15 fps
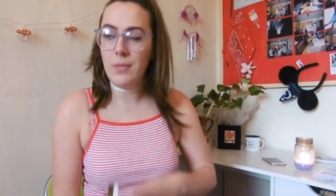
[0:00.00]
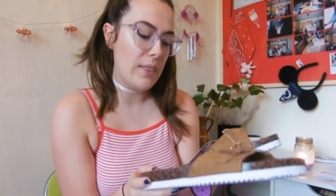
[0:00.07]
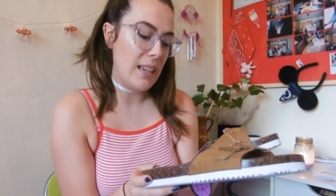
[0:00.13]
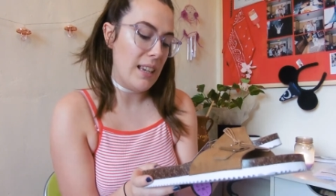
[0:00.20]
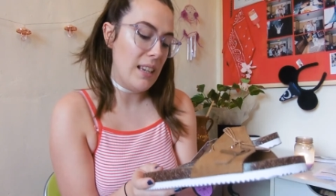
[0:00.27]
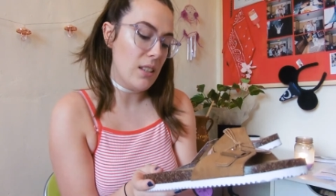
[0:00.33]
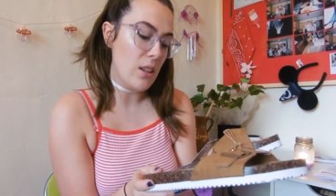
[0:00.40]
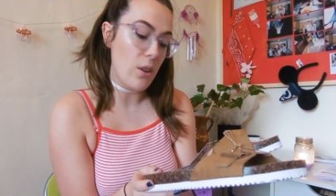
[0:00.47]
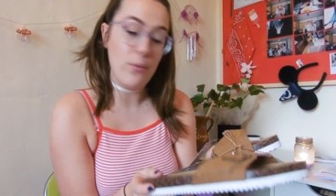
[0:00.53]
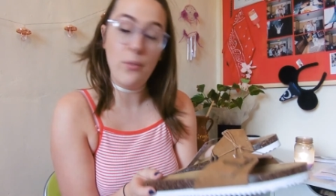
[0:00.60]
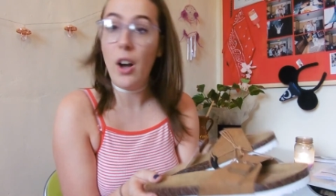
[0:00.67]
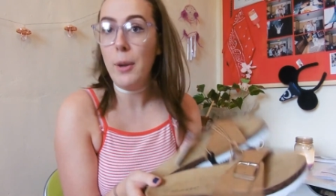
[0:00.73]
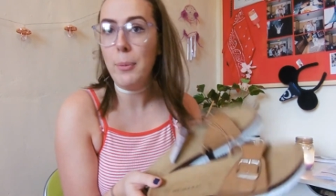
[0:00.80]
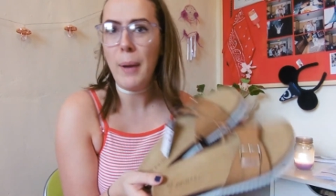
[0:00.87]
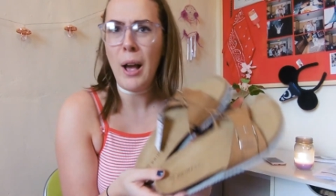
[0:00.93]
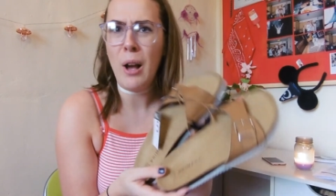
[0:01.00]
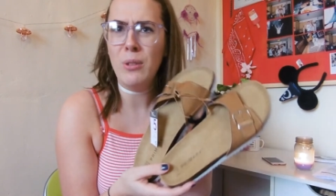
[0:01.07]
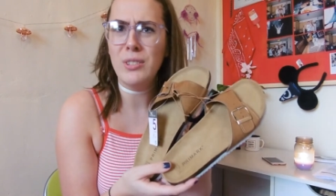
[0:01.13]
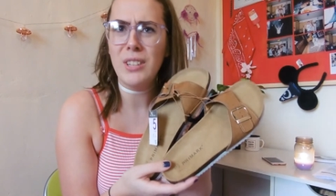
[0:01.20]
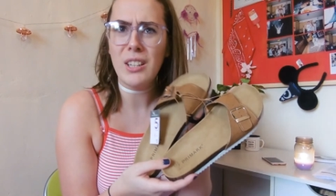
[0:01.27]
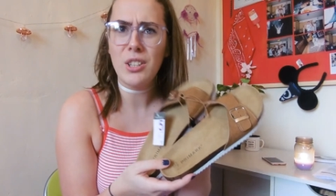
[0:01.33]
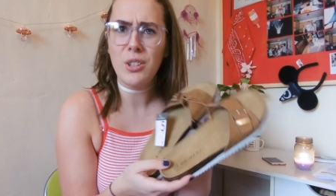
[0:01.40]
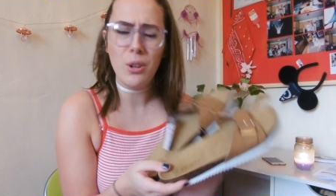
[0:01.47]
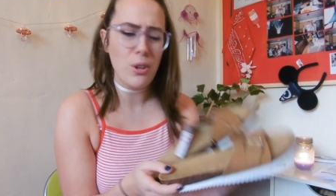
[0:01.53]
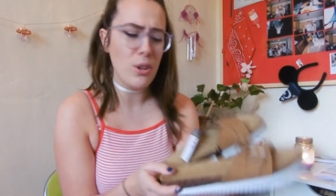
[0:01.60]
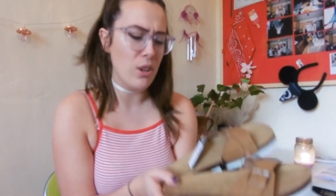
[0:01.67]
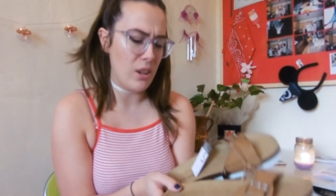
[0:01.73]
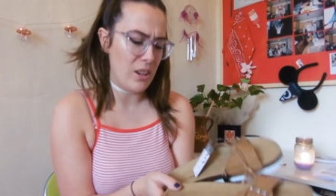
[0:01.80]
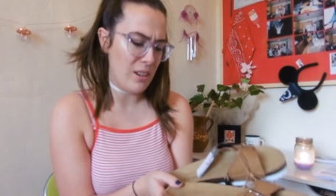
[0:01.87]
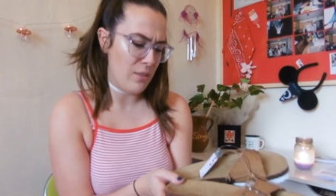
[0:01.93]
These are £5. That's so
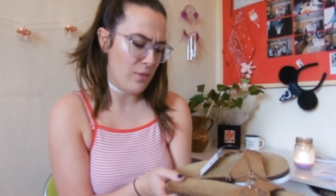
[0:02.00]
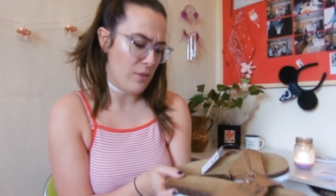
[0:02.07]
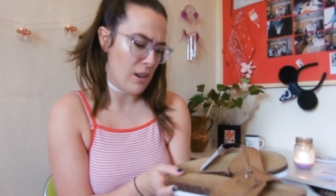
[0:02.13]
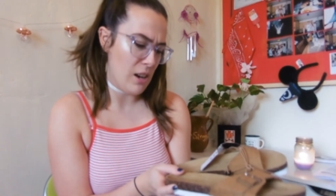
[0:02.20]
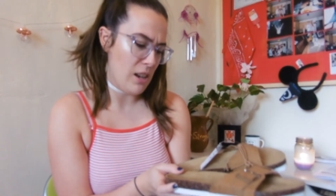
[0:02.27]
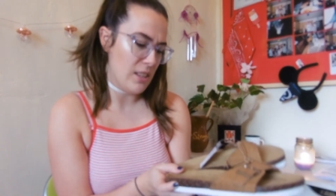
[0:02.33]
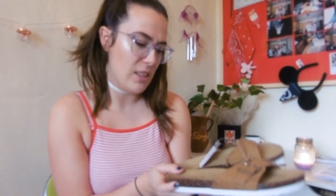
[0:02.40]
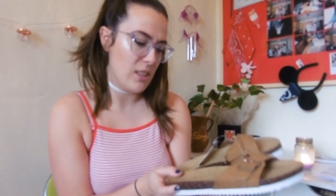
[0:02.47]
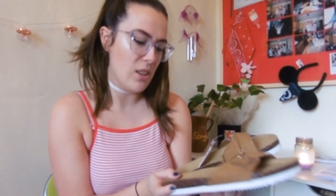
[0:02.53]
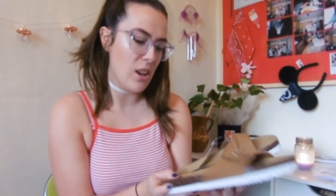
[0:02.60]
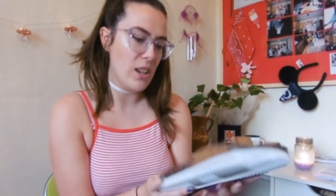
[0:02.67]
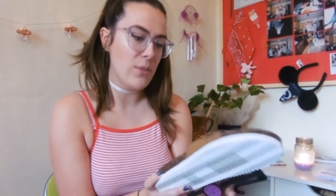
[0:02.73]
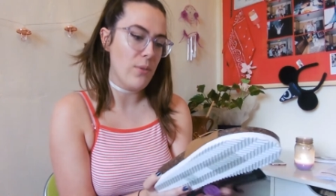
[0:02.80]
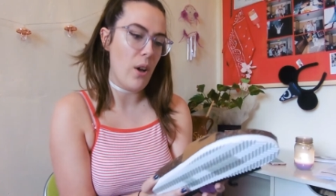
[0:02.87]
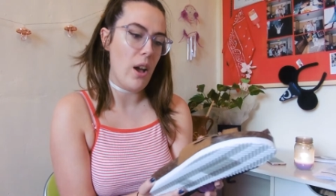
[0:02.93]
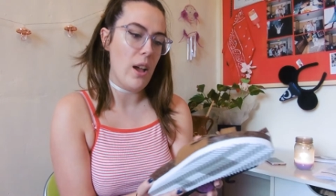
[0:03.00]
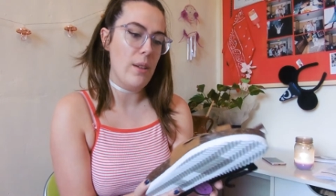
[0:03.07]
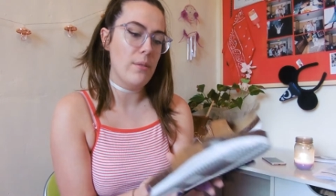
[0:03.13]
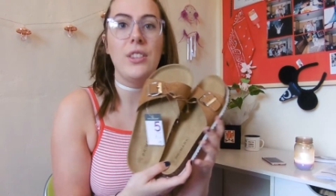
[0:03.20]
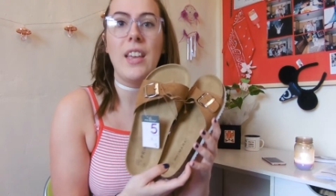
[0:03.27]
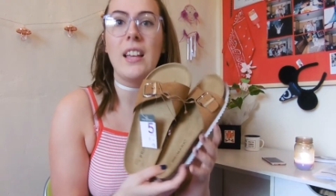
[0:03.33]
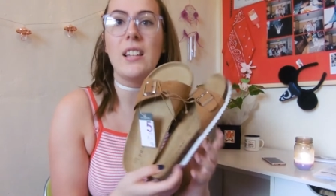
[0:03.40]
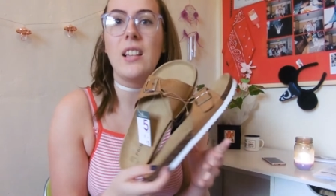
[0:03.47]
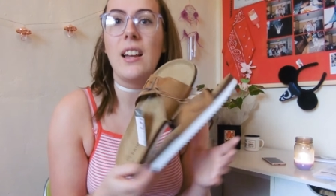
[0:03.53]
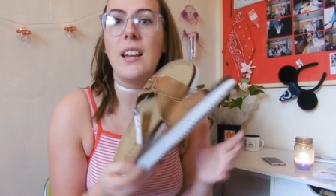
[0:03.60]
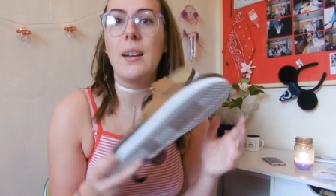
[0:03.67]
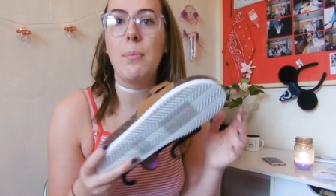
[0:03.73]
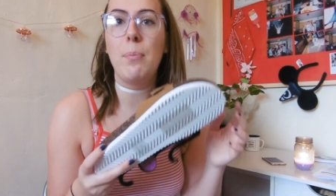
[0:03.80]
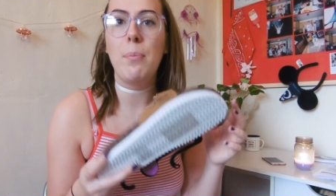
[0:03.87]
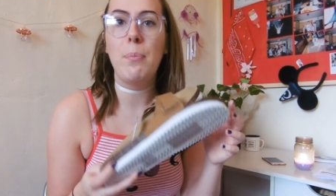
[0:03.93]
good. I didn't realise. Size 5. There's
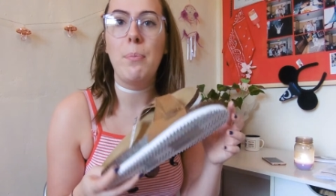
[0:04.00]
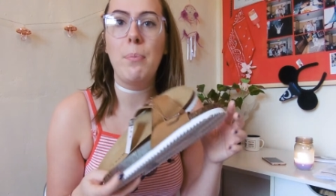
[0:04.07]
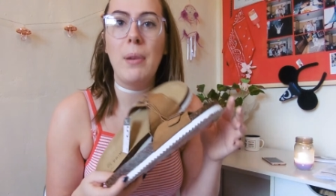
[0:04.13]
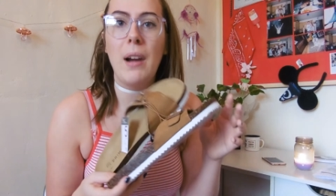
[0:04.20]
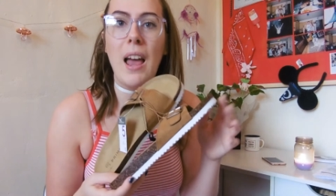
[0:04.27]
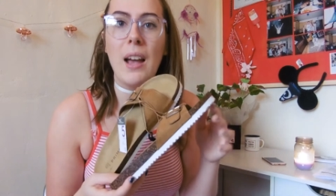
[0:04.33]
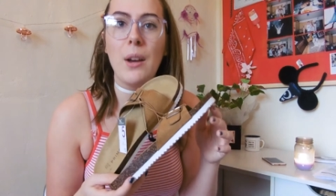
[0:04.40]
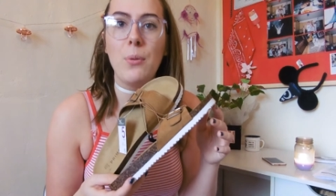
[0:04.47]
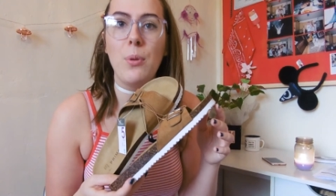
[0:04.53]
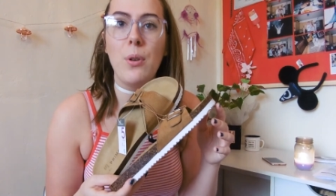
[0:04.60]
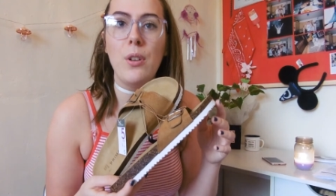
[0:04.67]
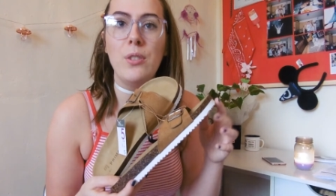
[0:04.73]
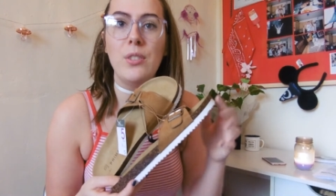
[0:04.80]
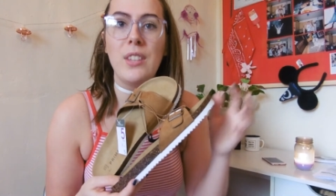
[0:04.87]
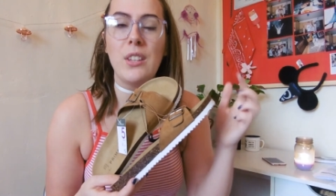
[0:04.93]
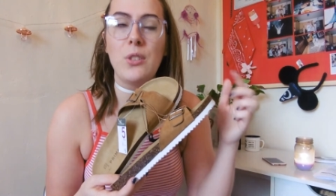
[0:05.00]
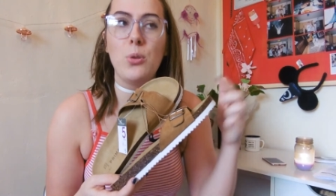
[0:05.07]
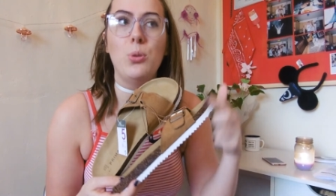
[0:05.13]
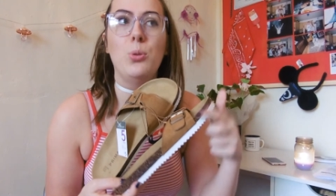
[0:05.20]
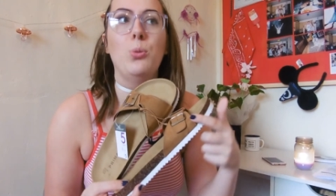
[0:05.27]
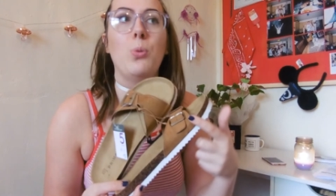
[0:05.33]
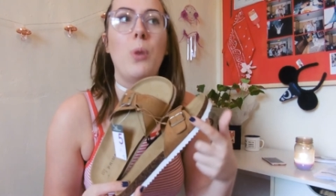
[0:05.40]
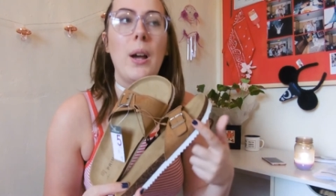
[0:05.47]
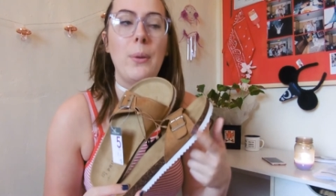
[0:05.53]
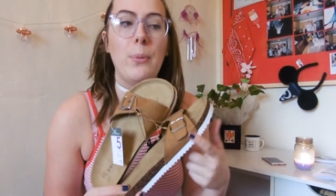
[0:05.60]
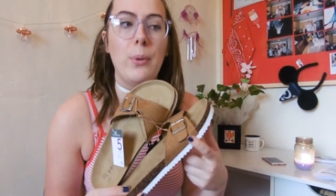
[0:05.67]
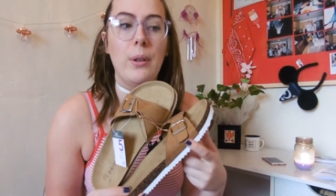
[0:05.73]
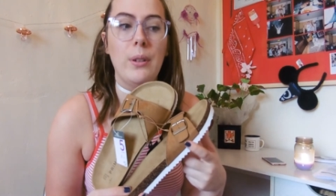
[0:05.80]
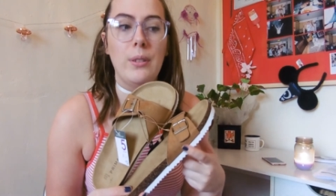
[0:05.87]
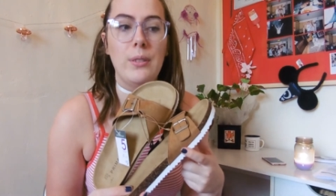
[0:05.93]
like black ones, there's all white
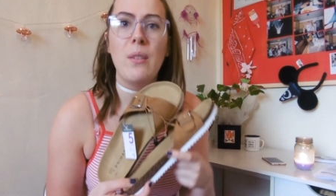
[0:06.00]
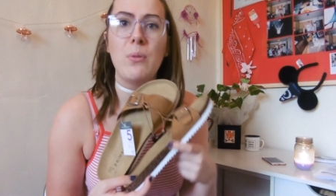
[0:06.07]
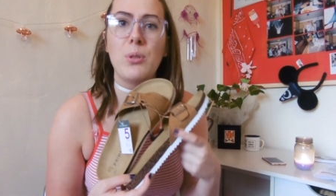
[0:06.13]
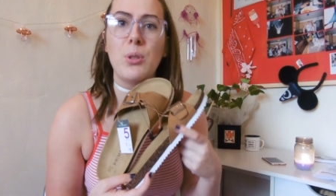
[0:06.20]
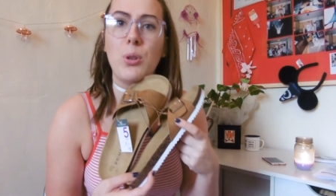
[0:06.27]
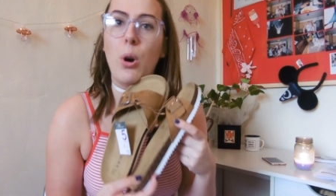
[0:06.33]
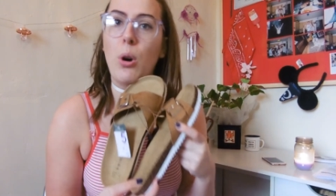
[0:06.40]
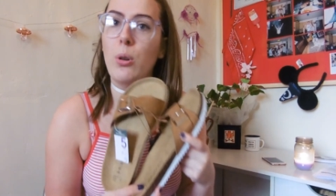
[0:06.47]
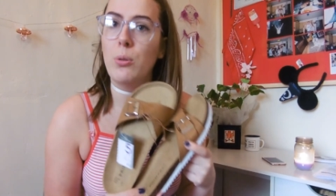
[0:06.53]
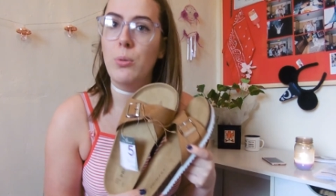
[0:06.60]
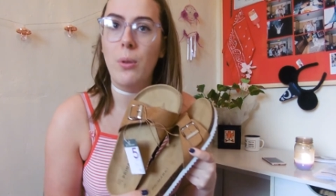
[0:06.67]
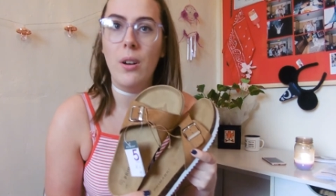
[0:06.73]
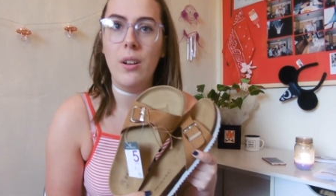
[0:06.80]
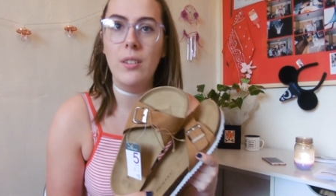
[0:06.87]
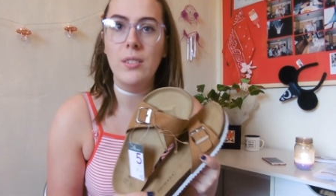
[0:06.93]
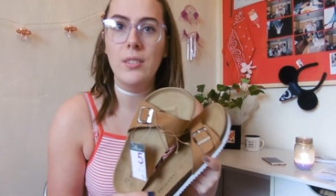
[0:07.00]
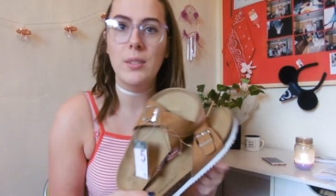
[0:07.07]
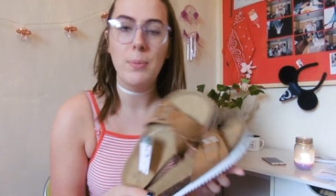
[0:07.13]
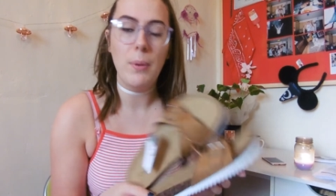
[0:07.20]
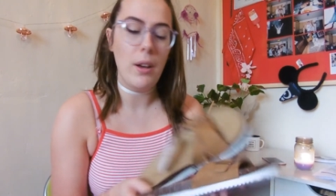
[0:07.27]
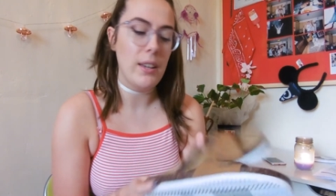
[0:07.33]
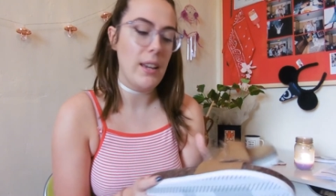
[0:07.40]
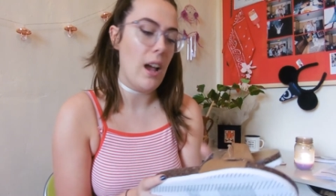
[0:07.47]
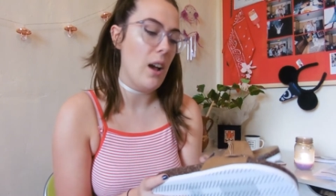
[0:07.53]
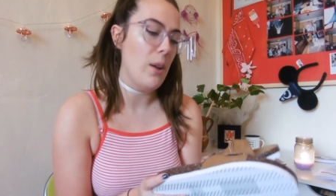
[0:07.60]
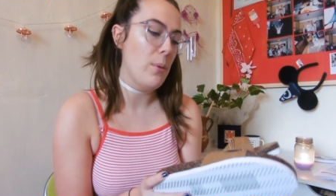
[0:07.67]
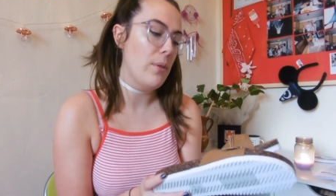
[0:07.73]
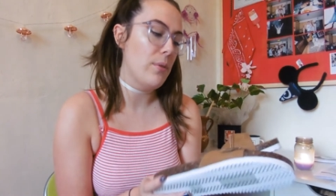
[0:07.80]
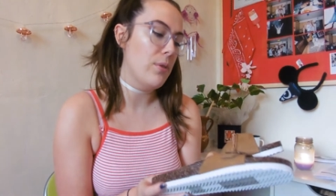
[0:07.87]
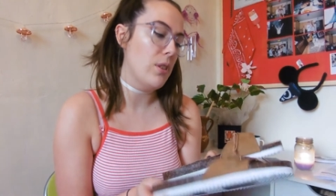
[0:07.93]
ones, there's gold ones, but yeah,
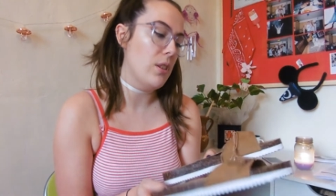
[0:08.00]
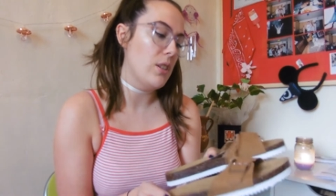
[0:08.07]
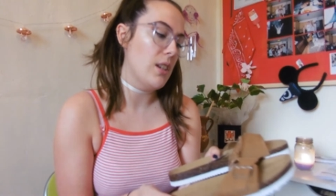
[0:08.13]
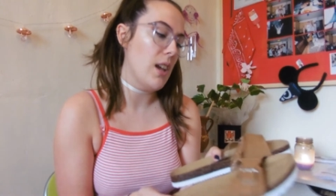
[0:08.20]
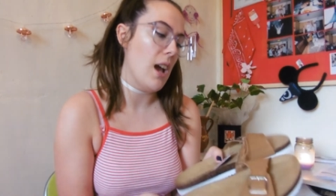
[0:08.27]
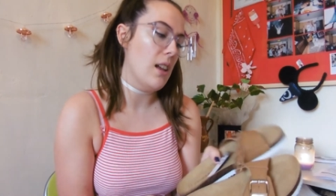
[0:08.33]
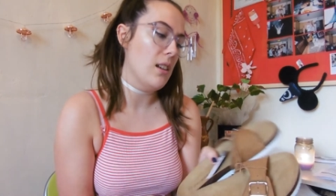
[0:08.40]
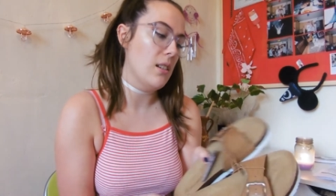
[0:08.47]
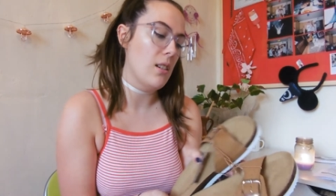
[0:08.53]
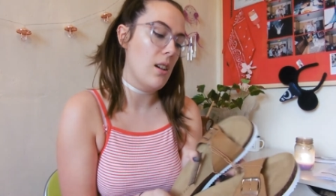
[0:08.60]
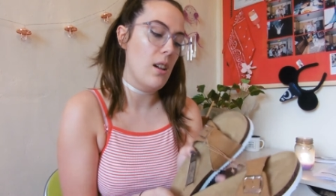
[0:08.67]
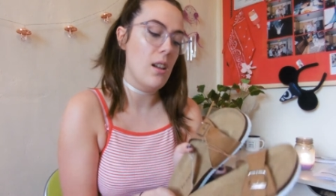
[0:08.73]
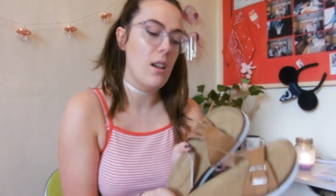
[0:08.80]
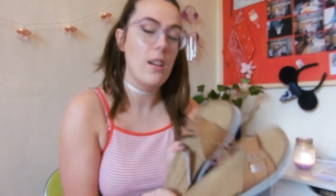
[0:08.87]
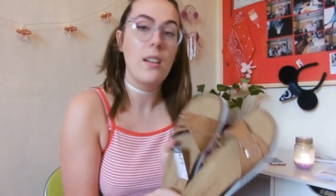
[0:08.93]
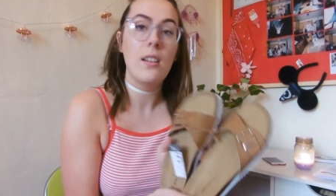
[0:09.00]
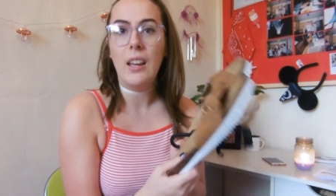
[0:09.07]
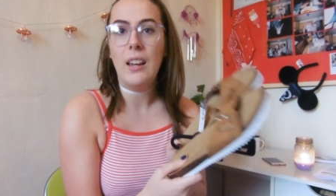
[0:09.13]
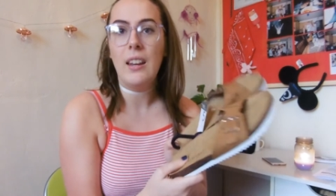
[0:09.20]
I went for the tan colour.